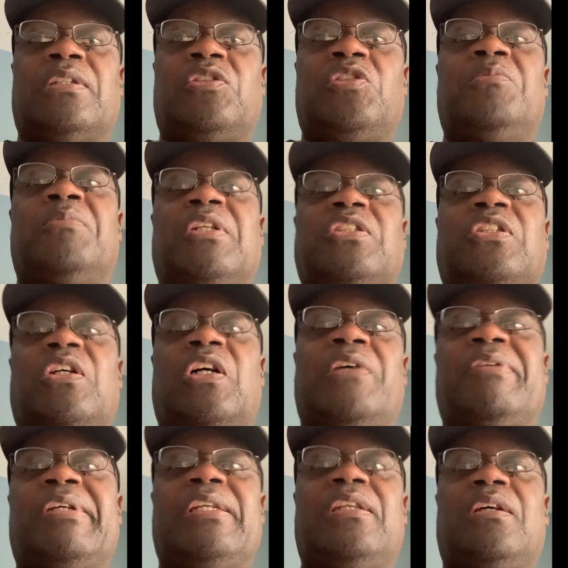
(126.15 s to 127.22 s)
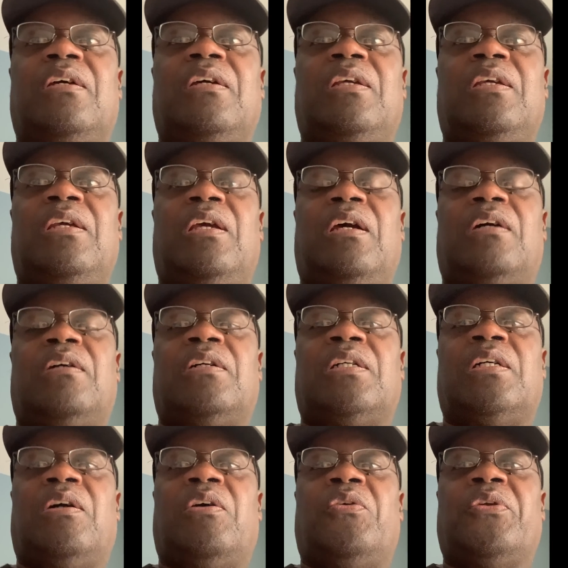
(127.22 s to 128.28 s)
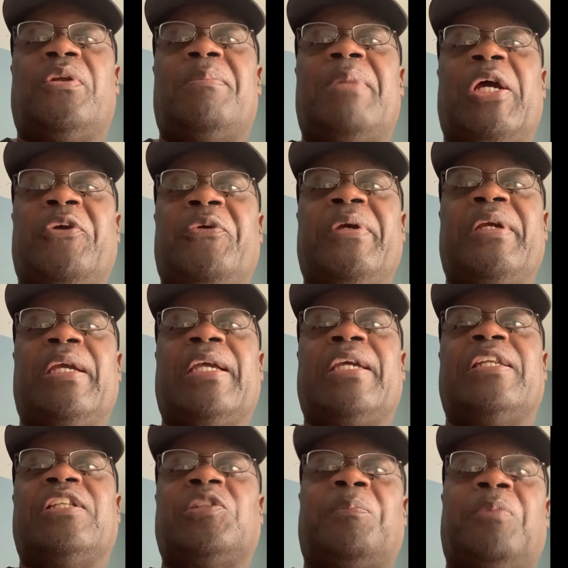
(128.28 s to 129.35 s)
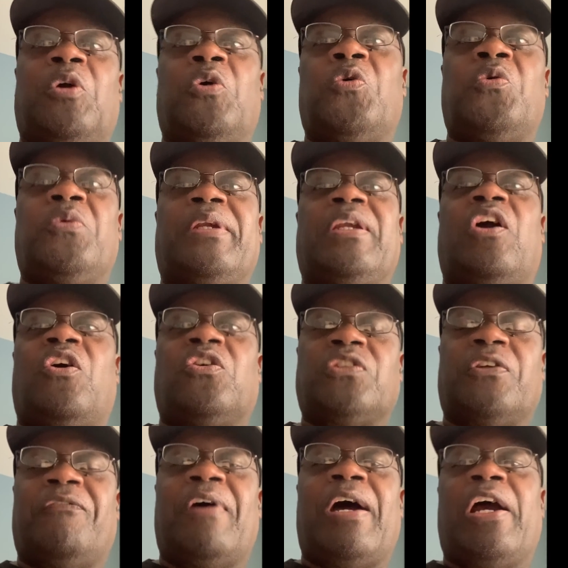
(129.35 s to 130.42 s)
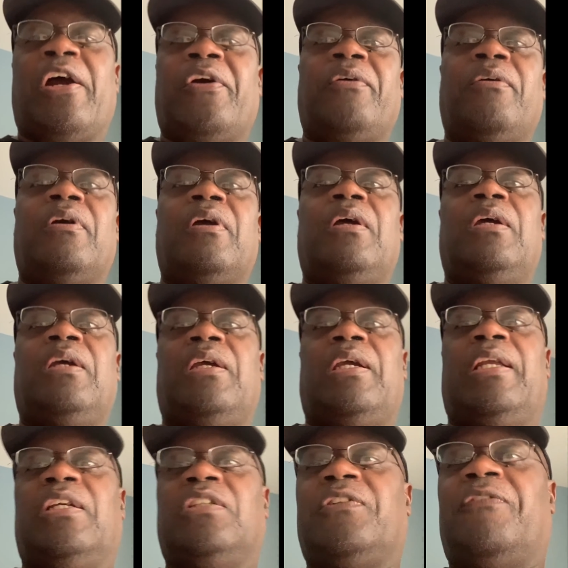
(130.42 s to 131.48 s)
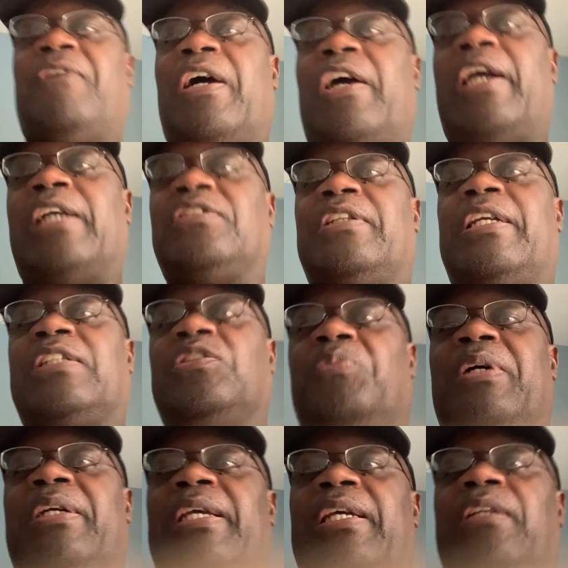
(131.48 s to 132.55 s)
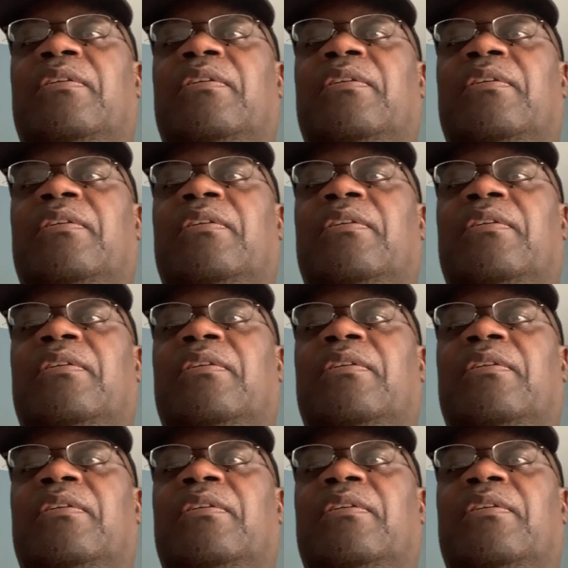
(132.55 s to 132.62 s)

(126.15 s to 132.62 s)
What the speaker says: too much of it on the battery, it can explode and cause a fire. It is a fire hazard. That's why they,